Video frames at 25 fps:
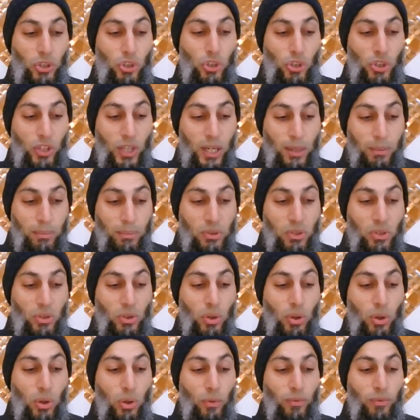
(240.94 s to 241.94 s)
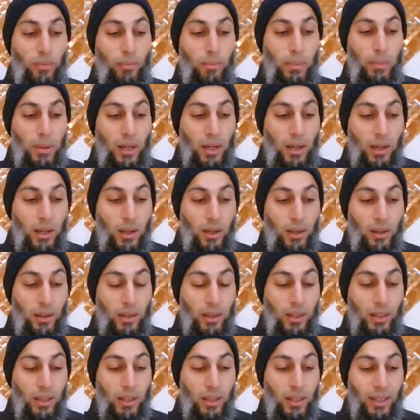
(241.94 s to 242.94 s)
shapes of ba
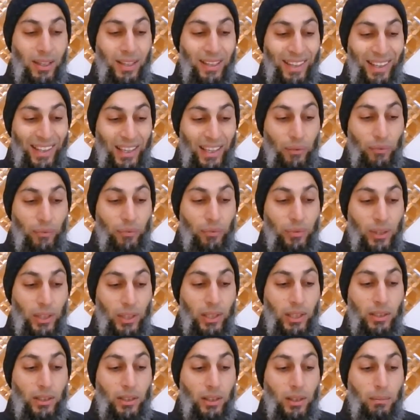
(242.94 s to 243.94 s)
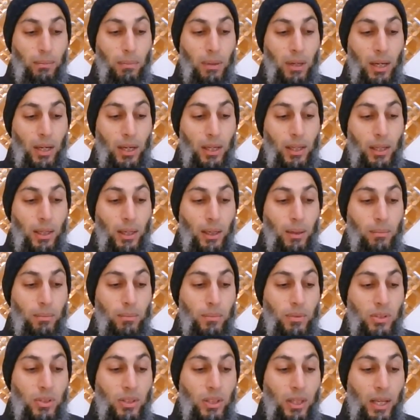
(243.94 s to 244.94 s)
if the letter ba
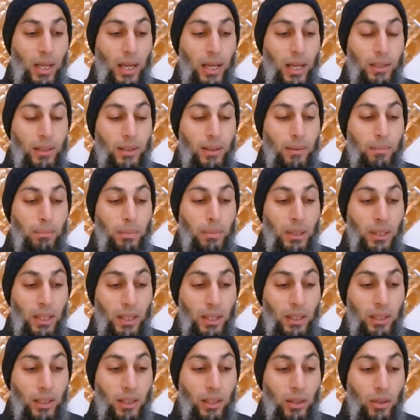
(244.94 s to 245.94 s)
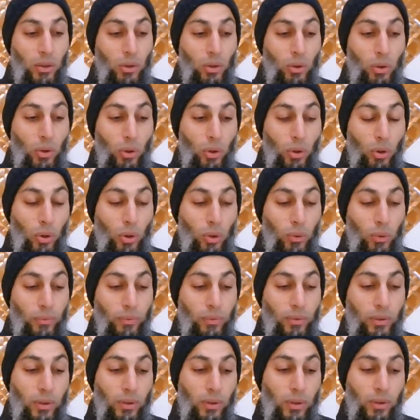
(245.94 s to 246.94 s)
comes at the beginning
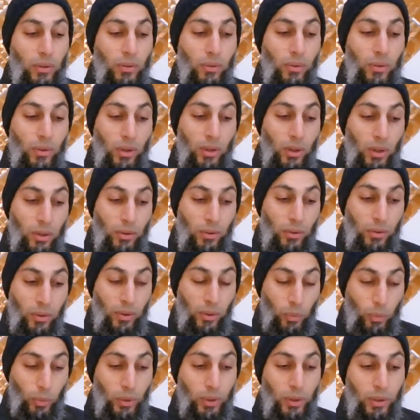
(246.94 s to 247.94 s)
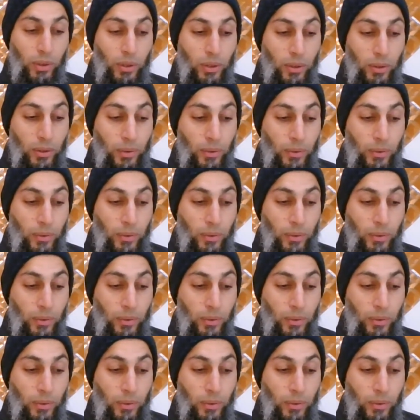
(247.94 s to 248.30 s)
of the word.